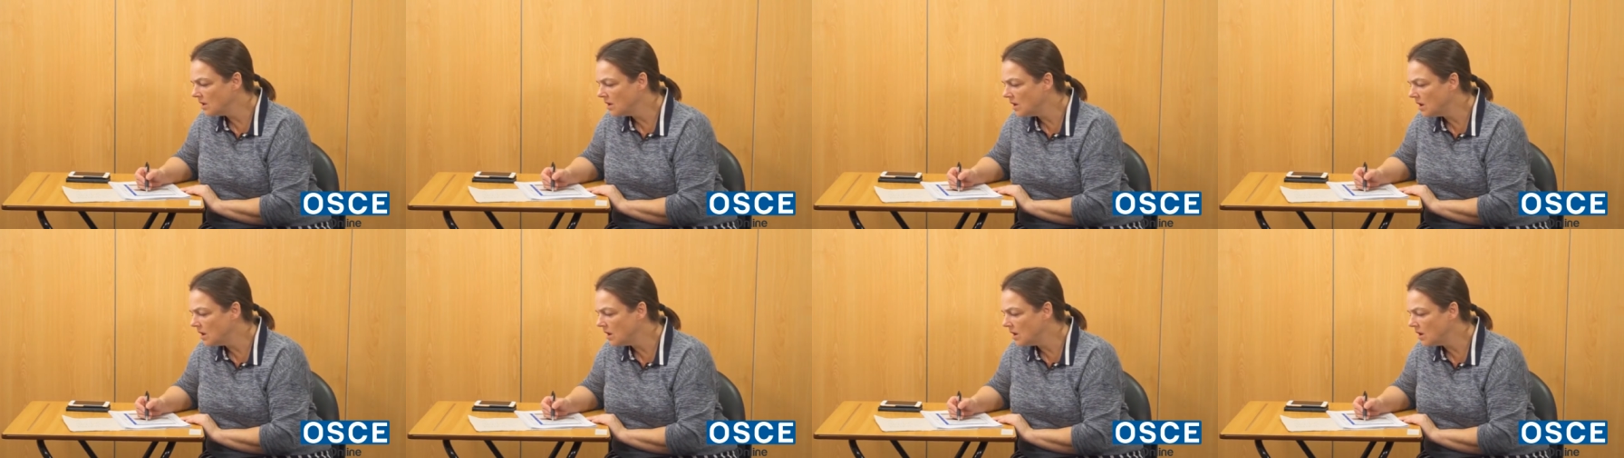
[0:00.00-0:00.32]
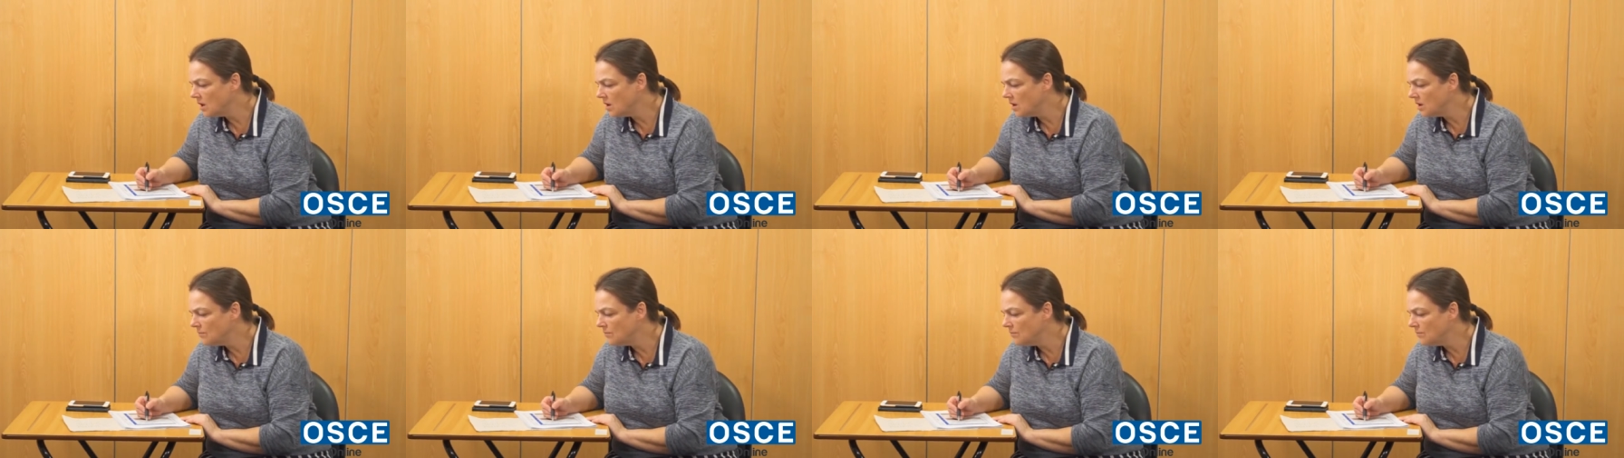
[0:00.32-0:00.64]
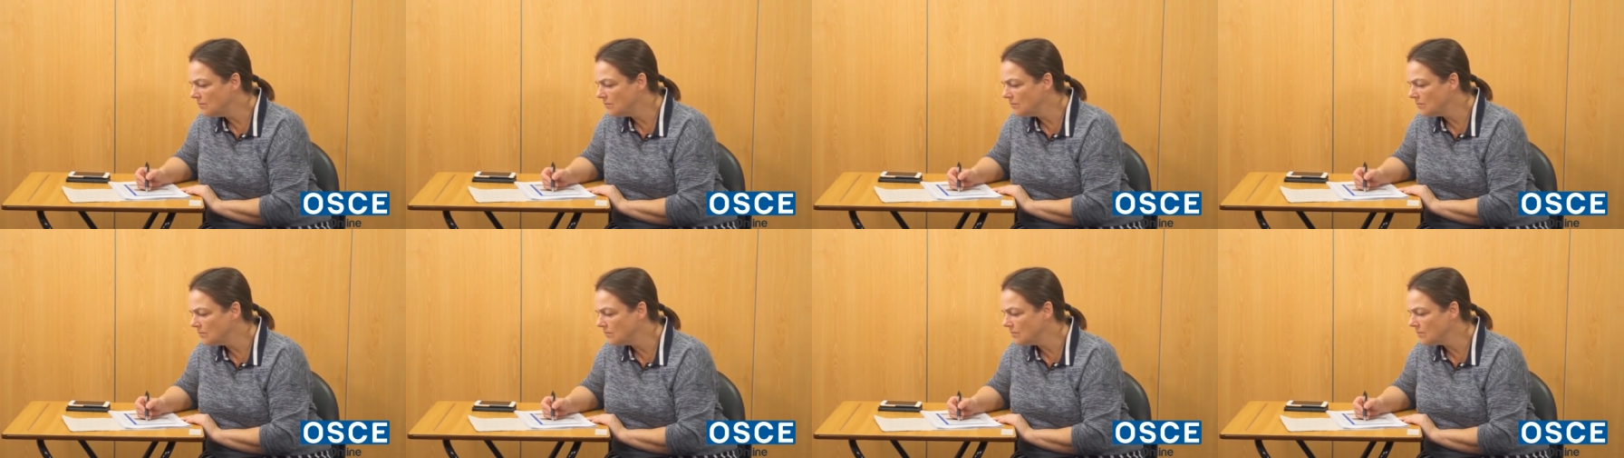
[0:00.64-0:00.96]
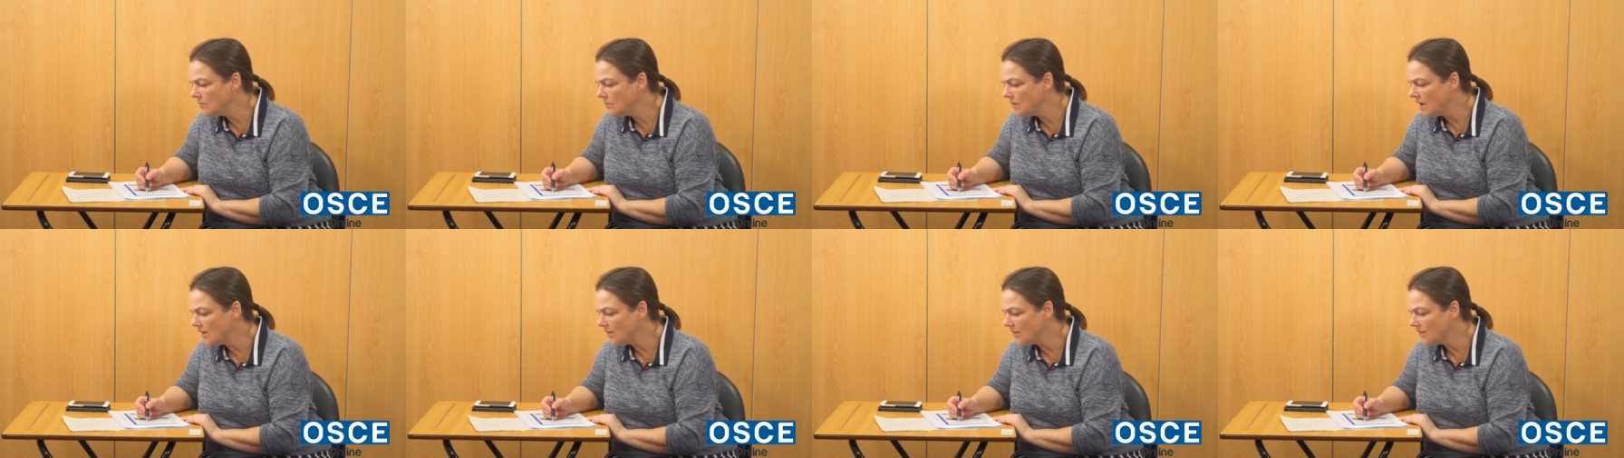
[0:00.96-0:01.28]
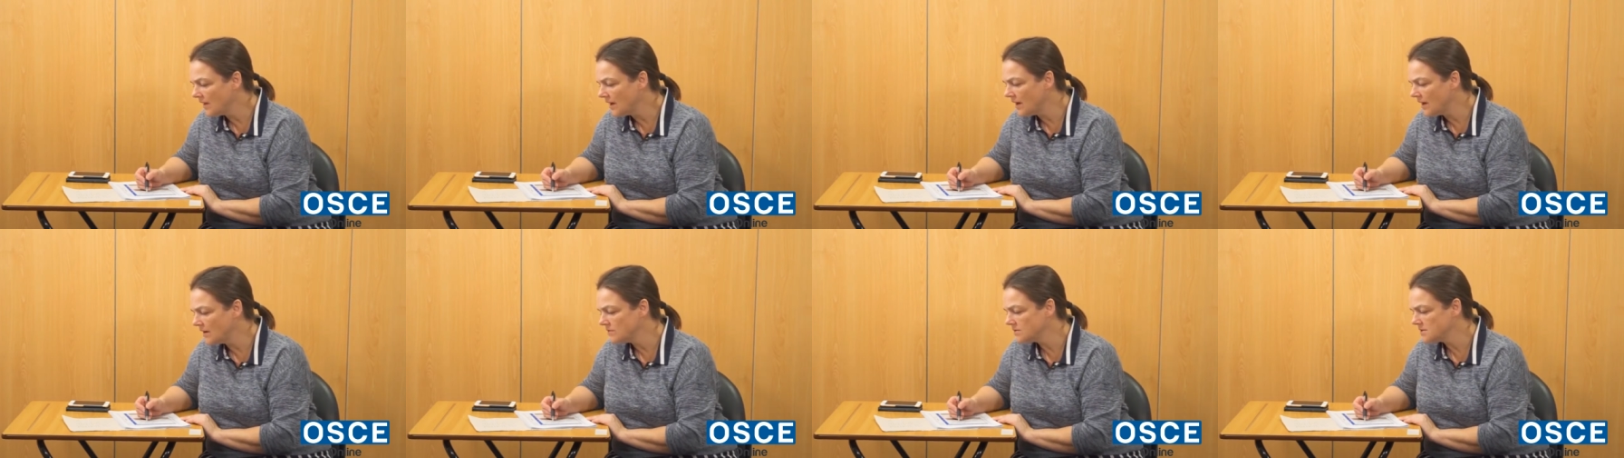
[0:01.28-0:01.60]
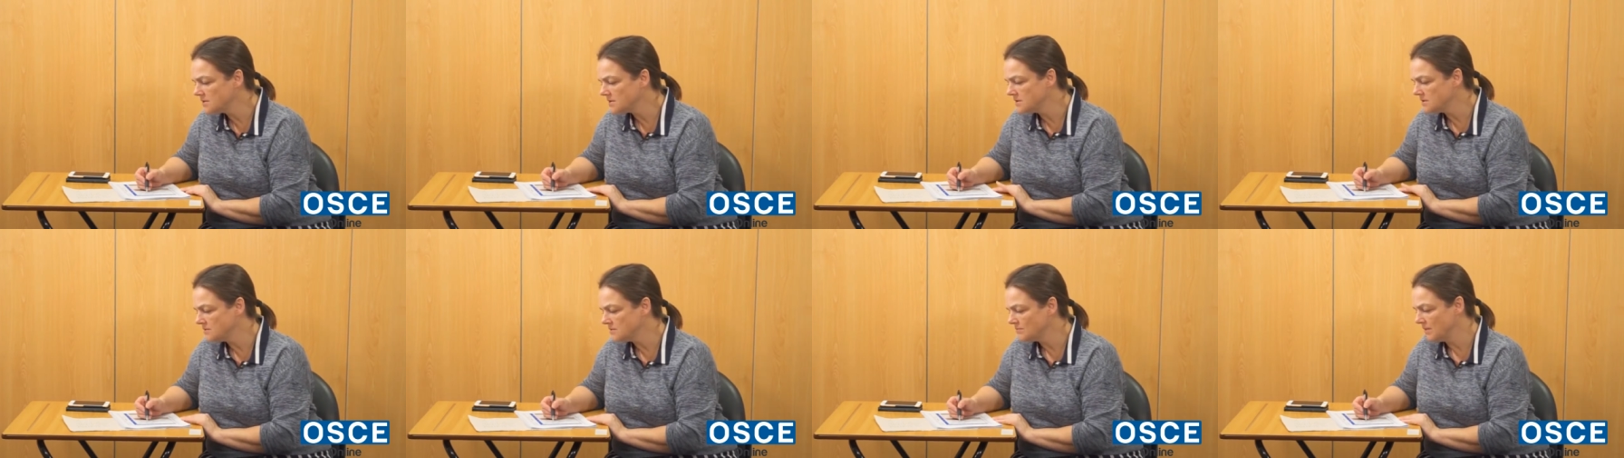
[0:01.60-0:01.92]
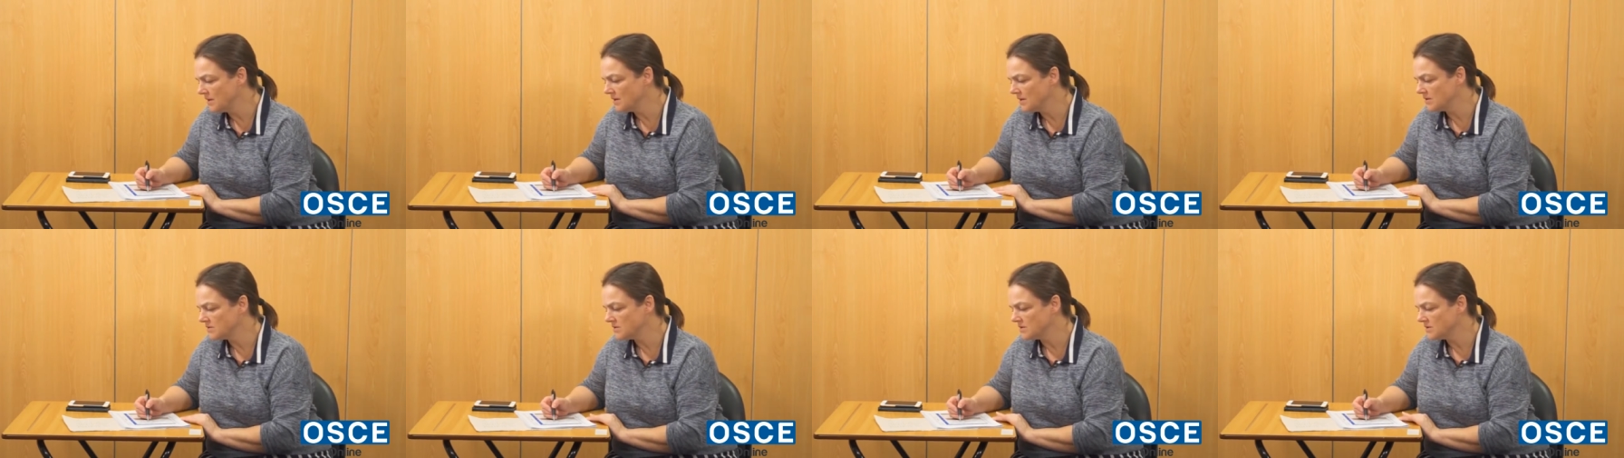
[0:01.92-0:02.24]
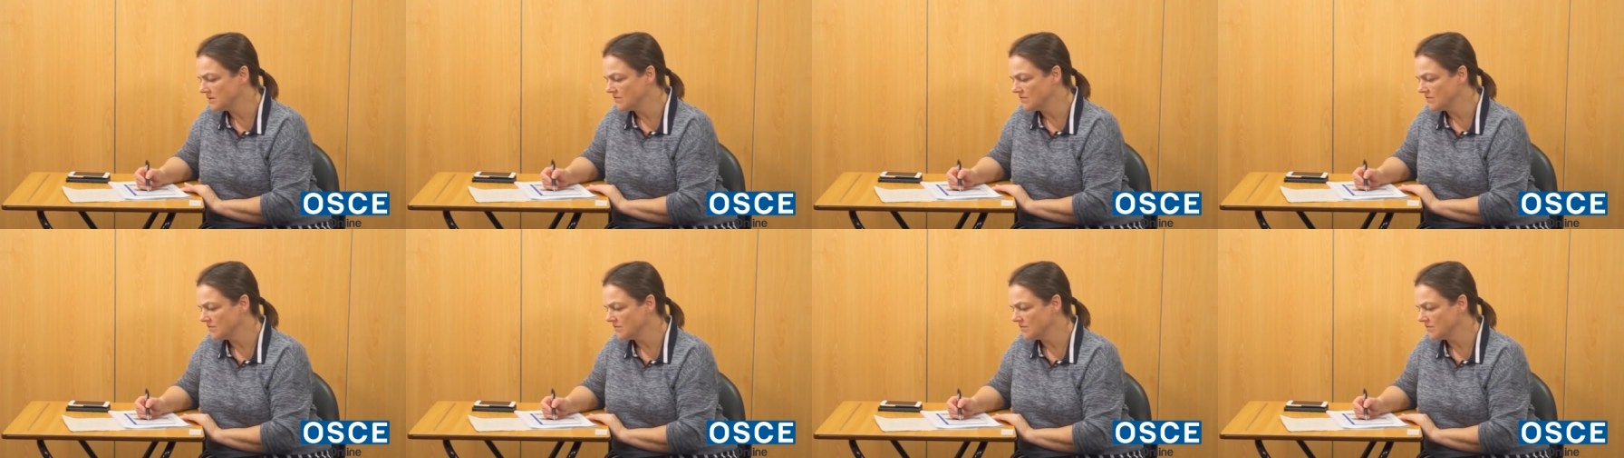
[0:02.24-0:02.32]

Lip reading: 1,000 mils